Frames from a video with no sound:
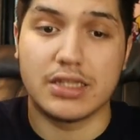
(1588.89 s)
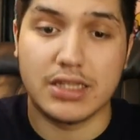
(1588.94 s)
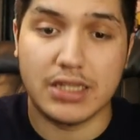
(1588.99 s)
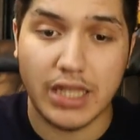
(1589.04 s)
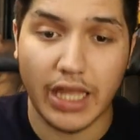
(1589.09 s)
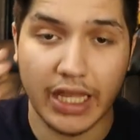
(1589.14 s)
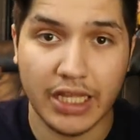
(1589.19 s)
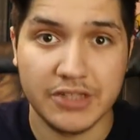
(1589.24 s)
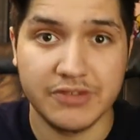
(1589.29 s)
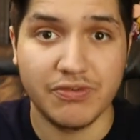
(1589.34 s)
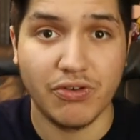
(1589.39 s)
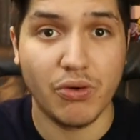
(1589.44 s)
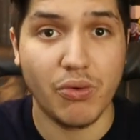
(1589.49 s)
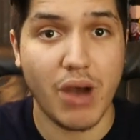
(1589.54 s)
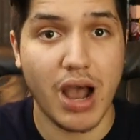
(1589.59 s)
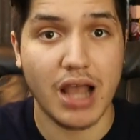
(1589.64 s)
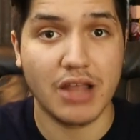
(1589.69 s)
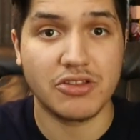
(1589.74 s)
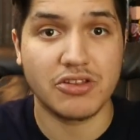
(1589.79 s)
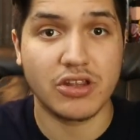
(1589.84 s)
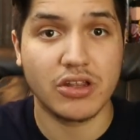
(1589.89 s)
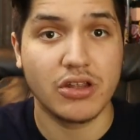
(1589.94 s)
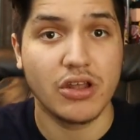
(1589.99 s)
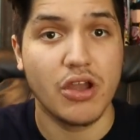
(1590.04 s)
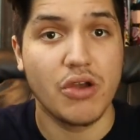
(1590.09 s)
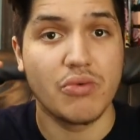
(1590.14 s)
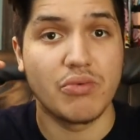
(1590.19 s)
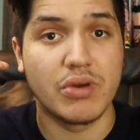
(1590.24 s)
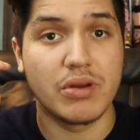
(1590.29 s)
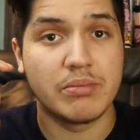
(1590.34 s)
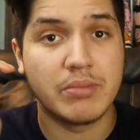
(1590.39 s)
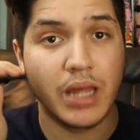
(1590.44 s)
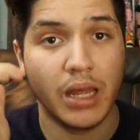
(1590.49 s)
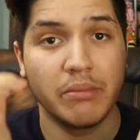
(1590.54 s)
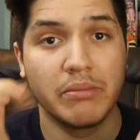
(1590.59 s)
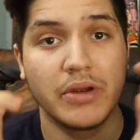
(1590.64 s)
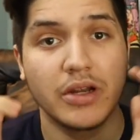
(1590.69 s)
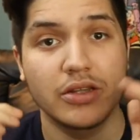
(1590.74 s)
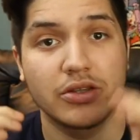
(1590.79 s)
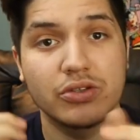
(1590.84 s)
Thanks for watching.
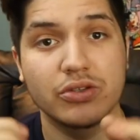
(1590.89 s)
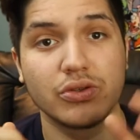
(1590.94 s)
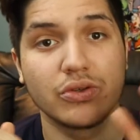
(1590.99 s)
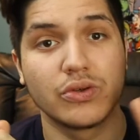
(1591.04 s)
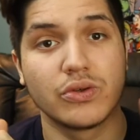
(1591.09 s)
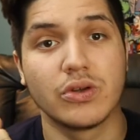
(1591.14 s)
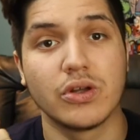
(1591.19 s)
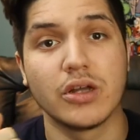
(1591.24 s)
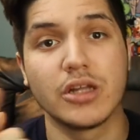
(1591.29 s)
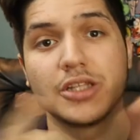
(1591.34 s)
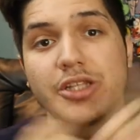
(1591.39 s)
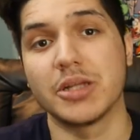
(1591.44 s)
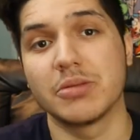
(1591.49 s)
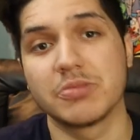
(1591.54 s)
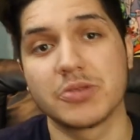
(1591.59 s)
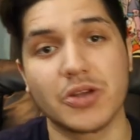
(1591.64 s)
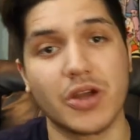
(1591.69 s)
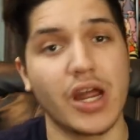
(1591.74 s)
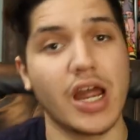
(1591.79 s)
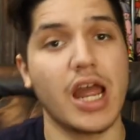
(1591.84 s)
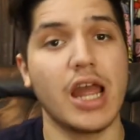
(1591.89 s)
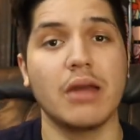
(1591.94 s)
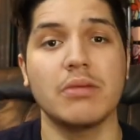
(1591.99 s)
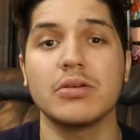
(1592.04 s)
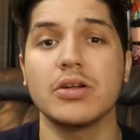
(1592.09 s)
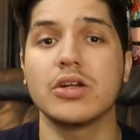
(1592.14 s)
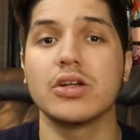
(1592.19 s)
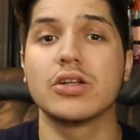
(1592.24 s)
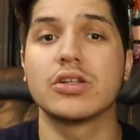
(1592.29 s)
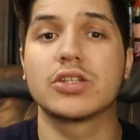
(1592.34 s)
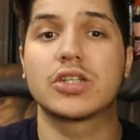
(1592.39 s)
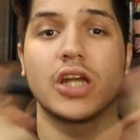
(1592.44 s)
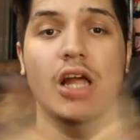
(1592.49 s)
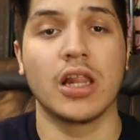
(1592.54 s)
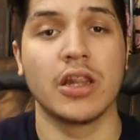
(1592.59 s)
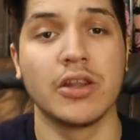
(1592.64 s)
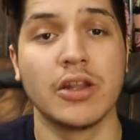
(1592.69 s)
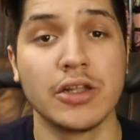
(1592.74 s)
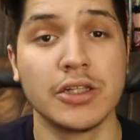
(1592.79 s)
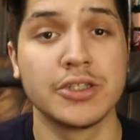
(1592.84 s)
Remember to subscribe,
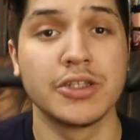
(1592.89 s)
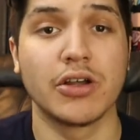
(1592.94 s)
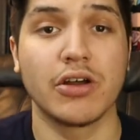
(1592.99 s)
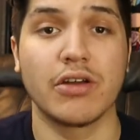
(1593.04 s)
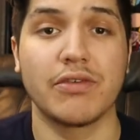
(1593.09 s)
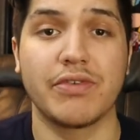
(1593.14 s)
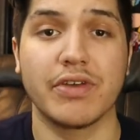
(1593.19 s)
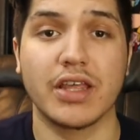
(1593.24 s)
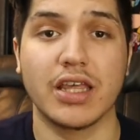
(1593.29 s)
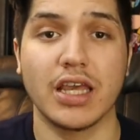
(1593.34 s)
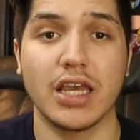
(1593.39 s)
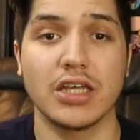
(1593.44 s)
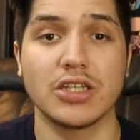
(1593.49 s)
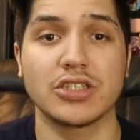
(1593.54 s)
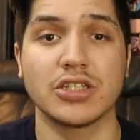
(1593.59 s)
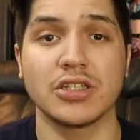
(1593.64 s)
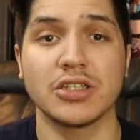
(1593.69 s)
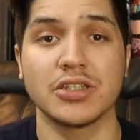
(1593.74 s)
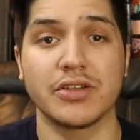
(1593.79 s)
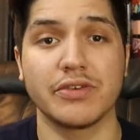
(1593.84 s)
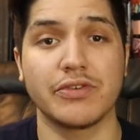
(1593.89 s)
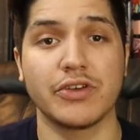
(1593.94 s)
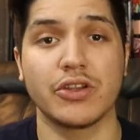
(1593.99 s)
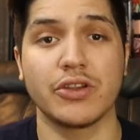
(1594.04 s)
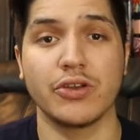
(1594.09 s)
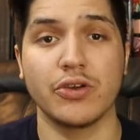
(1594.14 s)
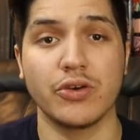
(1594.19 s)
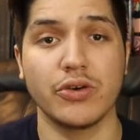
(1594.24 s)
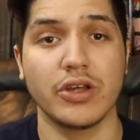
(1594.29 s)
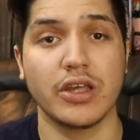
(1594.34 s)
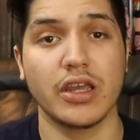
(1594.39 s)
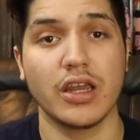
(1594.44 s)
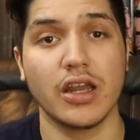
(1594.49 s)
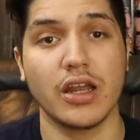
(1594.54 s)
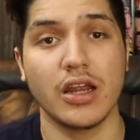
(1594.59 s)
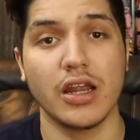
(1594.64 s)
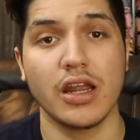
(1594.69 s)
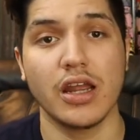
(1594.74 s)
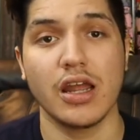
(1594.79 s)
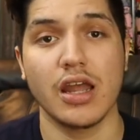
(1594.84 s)
turn those notifications if you're new here,